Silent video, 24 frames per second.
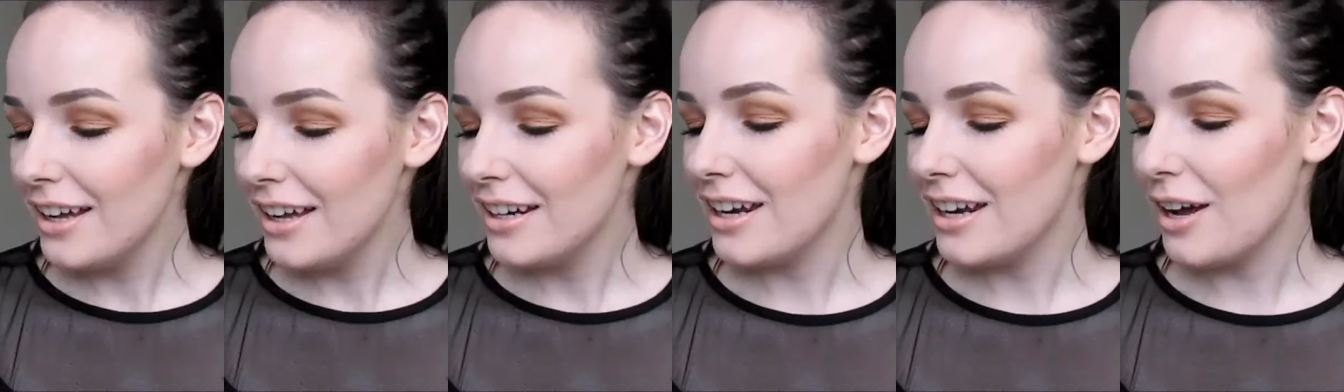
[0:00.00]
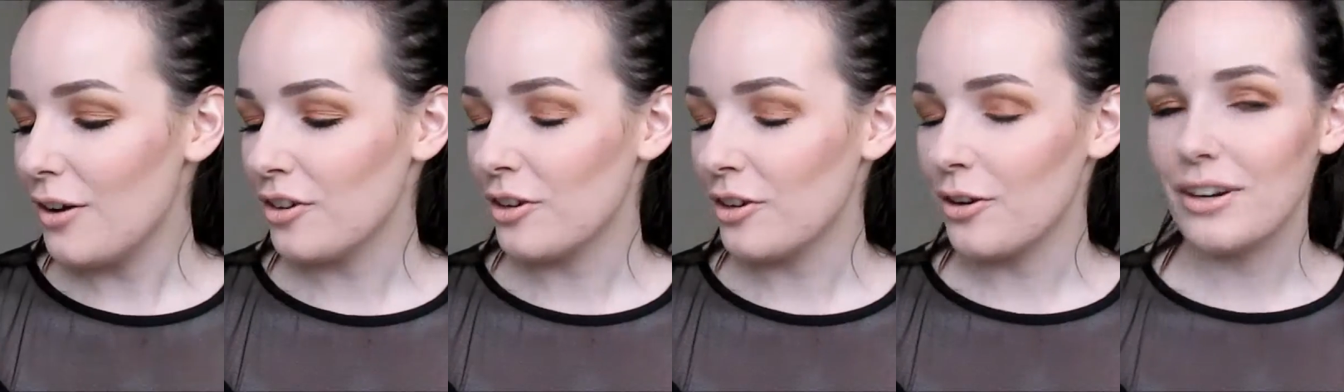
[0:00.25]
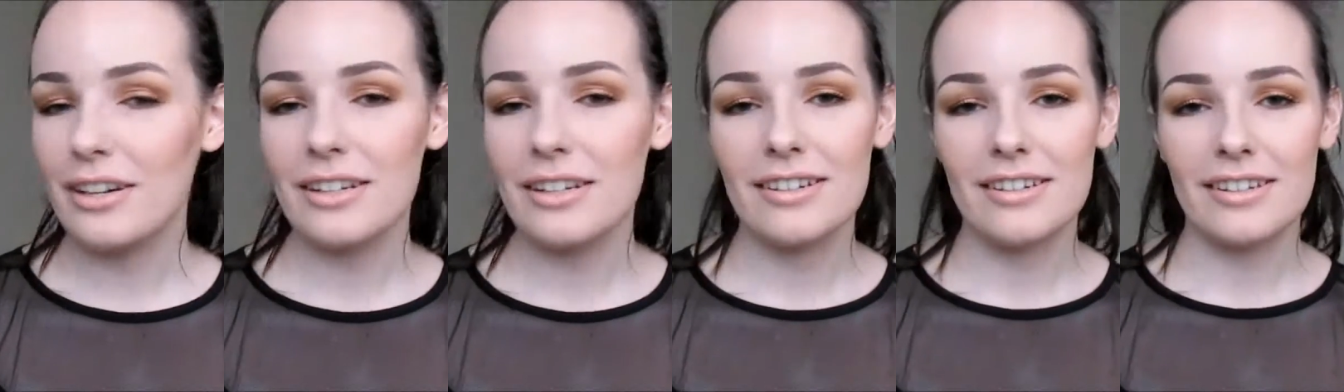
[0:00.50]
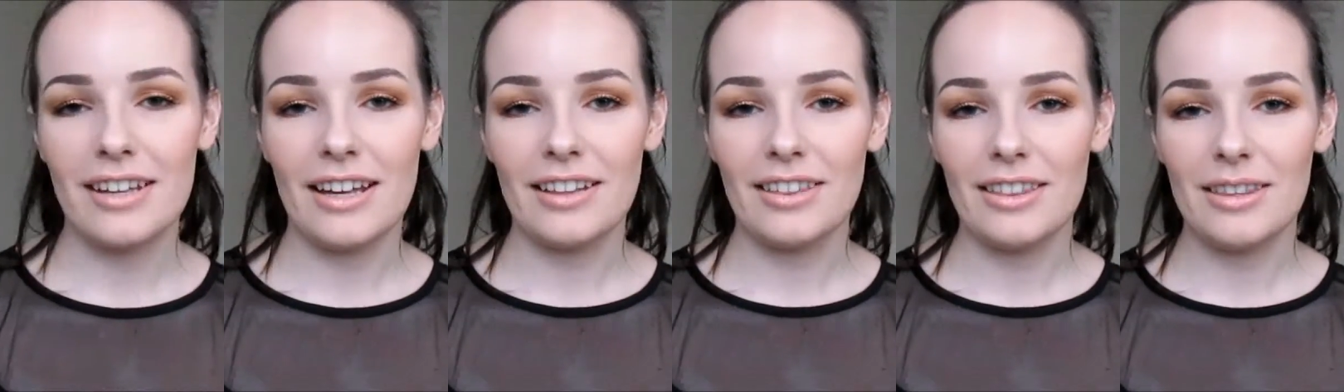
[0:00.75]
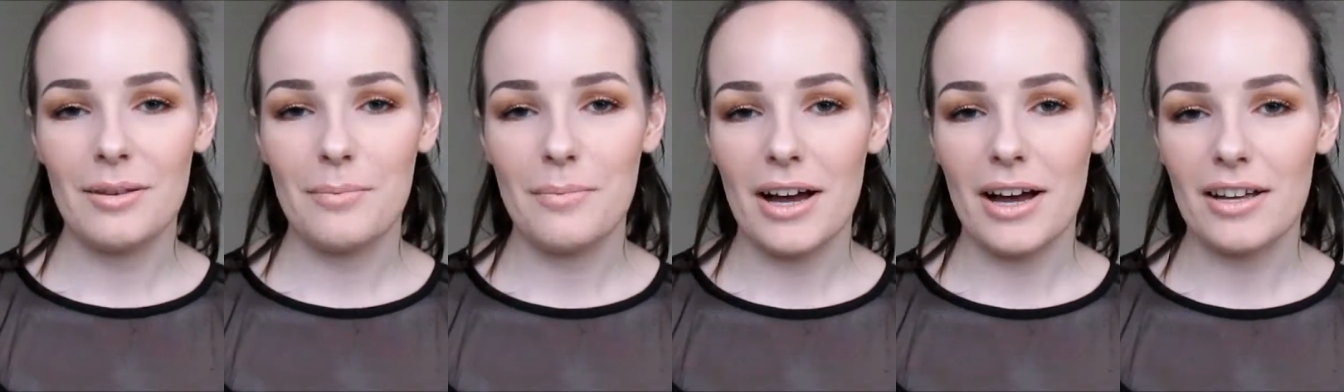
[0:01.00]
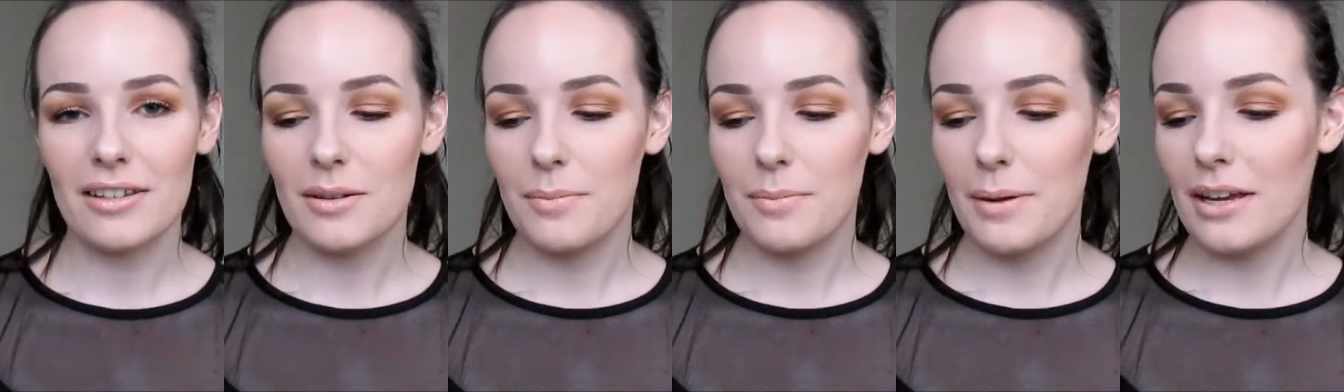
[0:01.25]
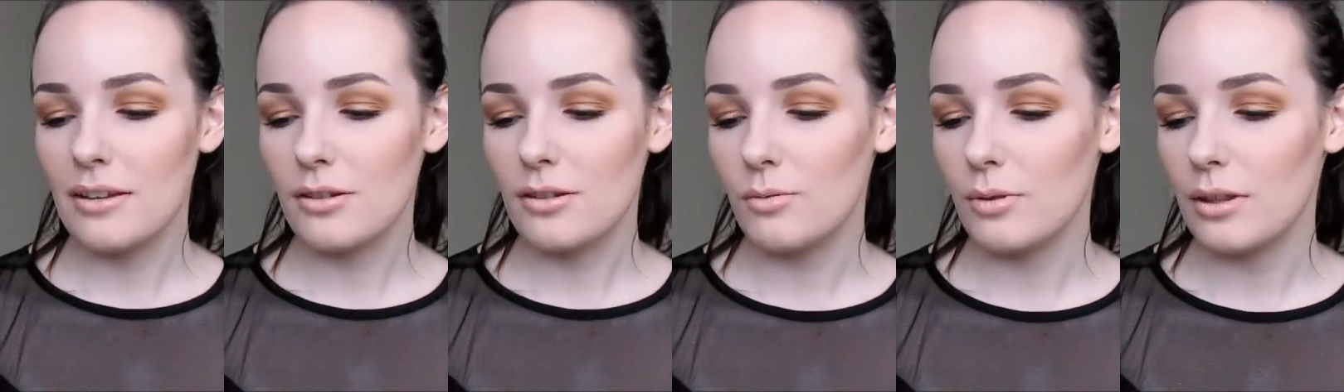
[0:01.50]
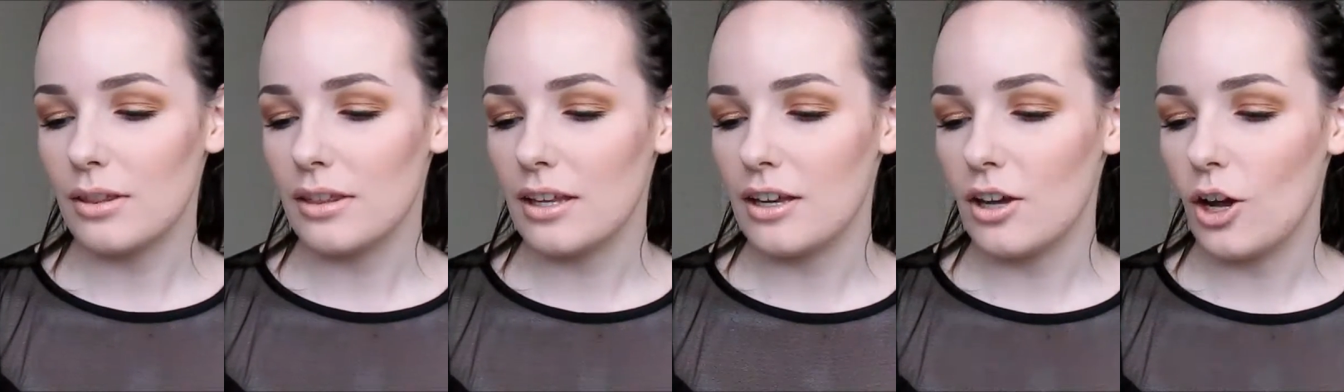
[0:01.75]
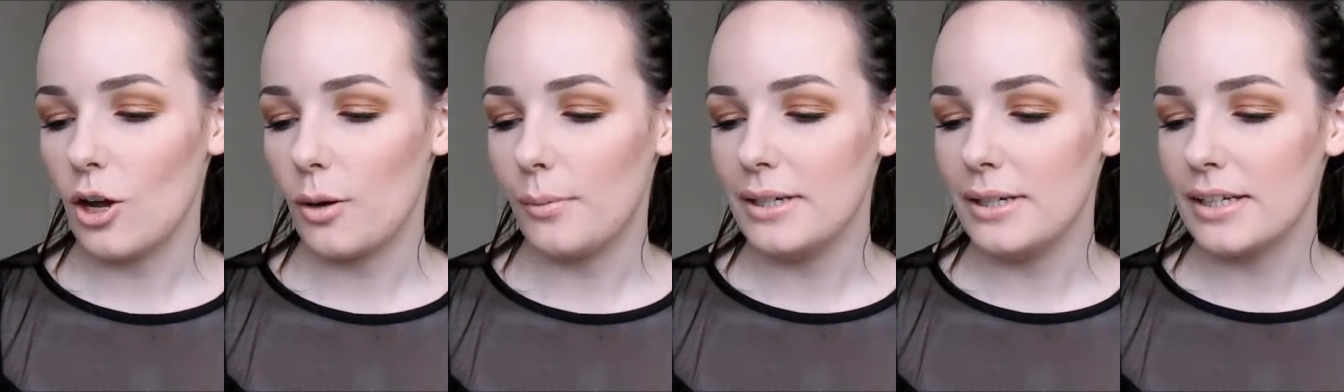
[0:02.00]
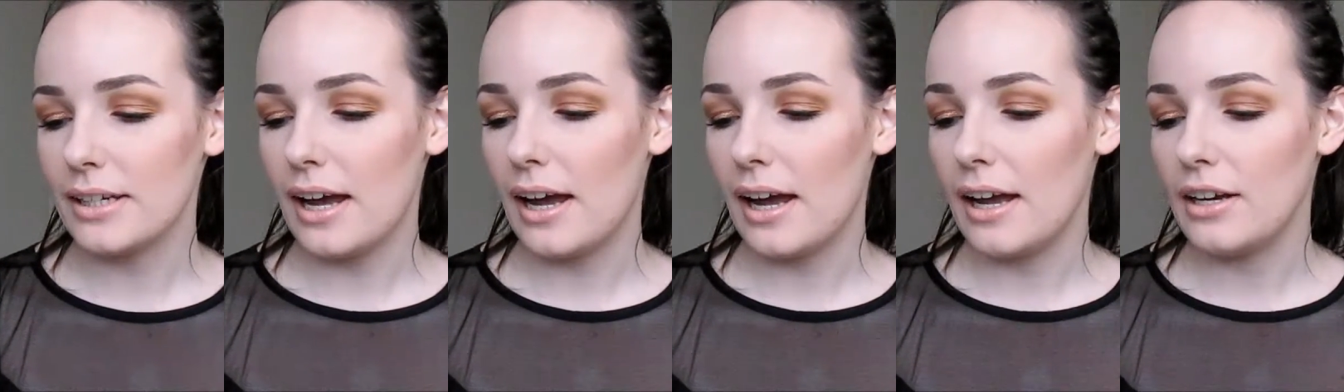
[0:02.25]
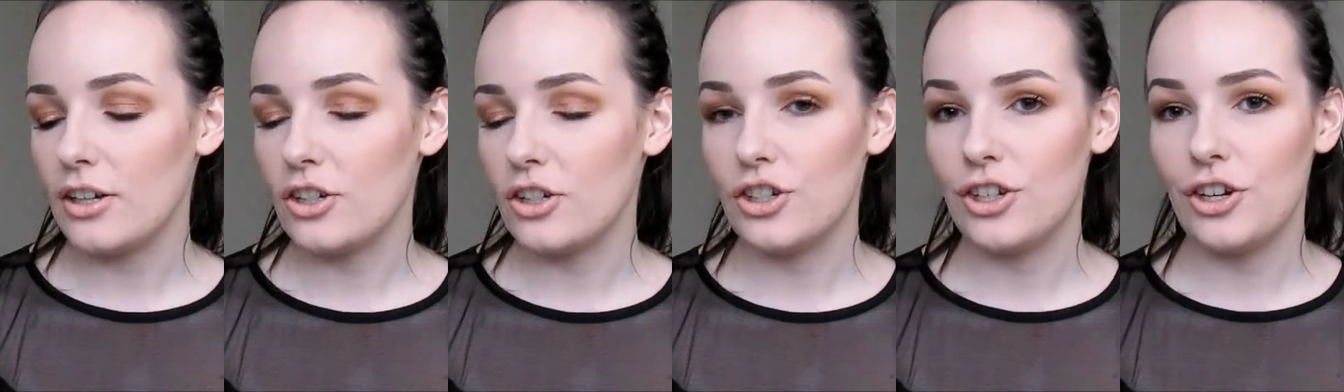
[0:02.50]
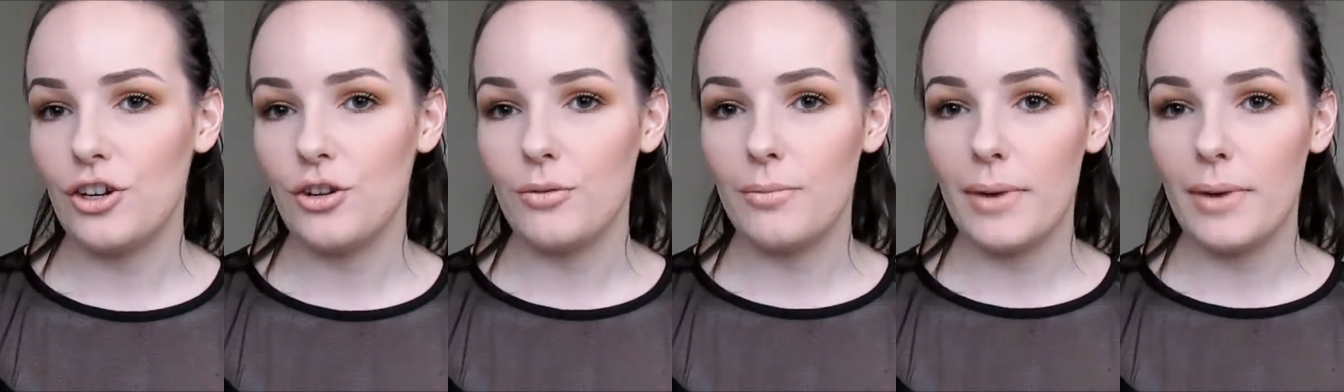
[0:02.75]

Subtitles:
Now we're going to set the masterpiece with the Urban Decay Chill